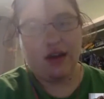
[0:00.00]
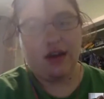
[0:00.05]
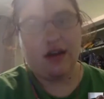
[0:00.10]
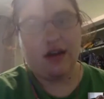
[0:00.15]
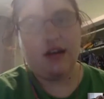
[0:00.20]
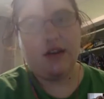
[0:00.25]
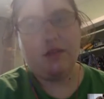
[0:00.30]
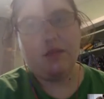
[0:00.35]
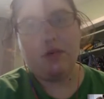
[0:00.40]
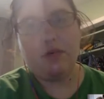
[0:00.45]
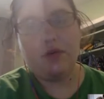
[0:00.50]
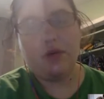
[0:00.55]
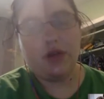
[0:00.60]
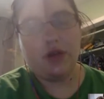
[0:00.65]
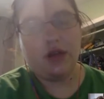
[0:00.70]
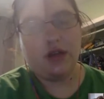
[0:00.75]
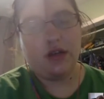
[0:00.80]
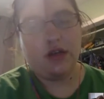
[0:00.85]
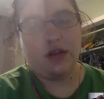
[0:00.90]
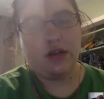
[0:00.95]
at any
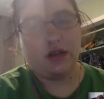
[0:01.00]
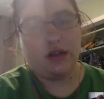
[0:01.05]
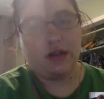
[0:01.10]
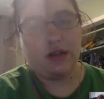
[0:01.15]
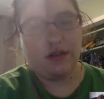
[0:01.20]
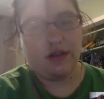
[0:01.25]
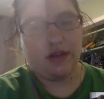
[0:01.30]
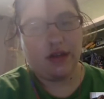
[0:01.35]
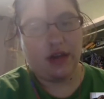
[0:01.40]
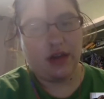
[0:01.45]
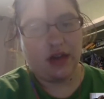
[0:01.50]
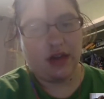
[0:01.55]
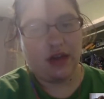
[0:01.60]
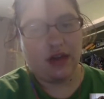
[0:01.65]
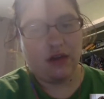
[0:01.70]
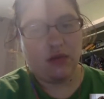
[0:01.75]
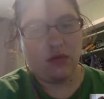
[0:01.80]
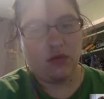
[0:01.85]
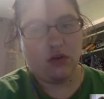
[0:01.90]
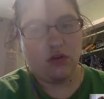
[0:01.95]
point in the
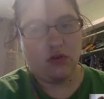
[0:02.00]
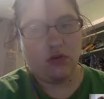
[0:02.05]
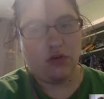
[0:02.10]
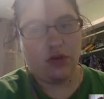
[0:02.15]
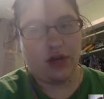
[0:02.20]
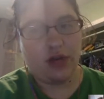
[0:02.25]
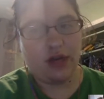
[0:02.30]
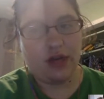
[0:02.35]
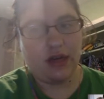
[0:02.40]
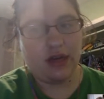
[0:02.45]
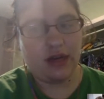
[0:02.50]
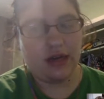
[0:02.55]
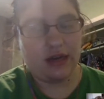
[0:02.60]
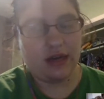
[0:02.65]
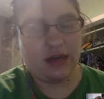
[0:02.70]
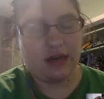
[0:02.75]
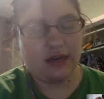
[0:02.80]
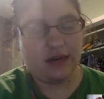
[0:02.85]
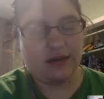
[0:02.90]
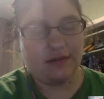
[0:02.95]
game, we
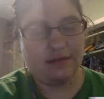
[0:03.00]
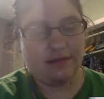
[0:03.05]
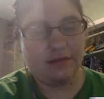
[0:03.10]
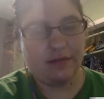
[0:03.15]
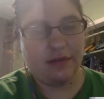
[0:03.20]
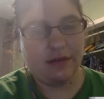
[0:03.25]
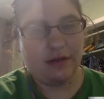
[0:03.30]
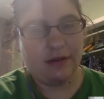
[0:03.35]
can